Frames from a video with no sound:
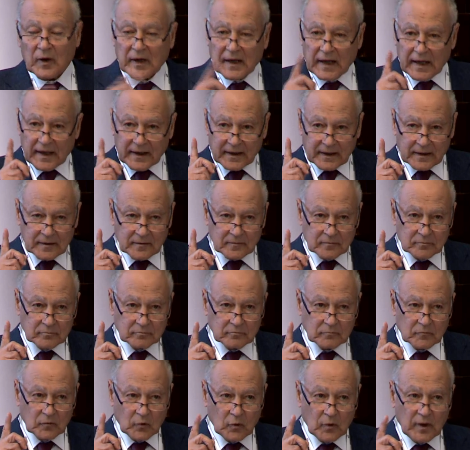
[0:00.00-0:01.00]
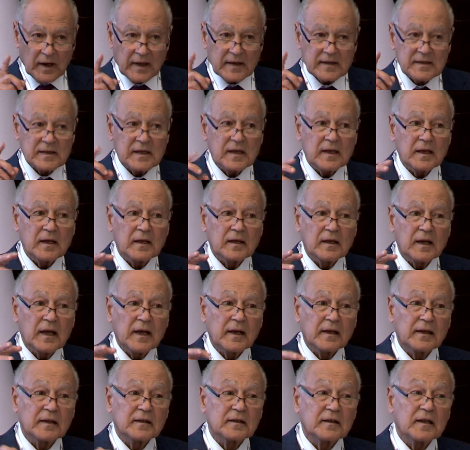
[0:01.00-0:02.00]
way out. That
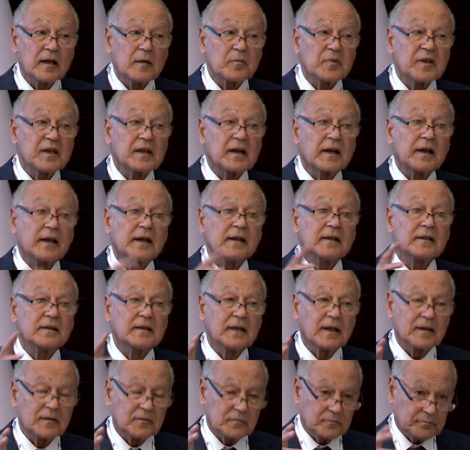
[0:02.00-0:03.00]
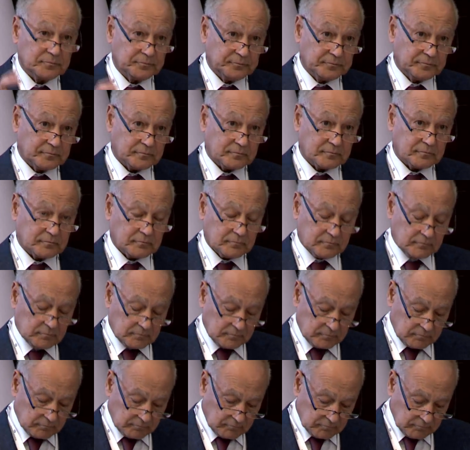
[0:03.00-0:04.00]
doesn't, but however, and this is
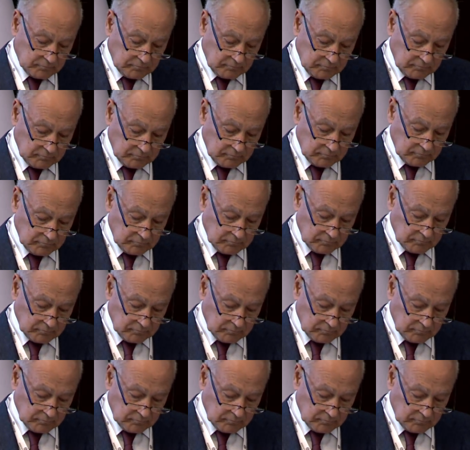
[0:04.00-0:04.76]
a big however,